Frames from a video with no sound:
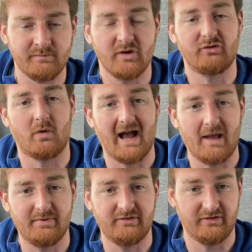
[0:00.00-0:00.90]
So what
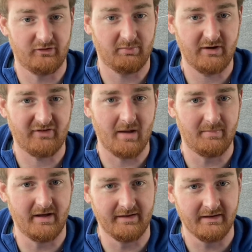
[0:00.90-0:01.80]
happens is you press that
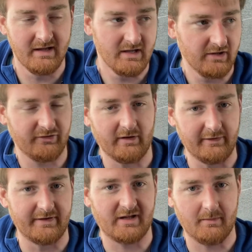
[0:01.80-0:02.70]
button,
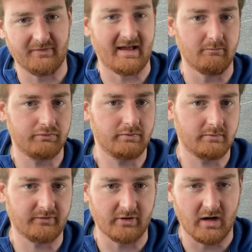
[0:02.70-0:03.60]
solenoid comes out,
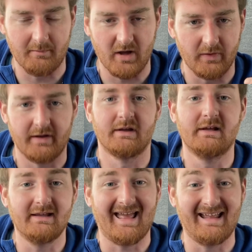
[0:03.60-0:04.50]
start a motor,
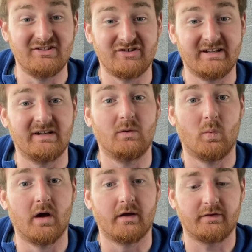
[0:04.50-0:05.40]
engine
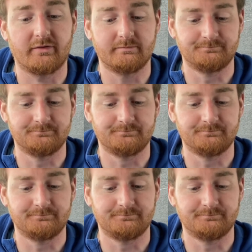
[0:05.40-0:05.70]
works.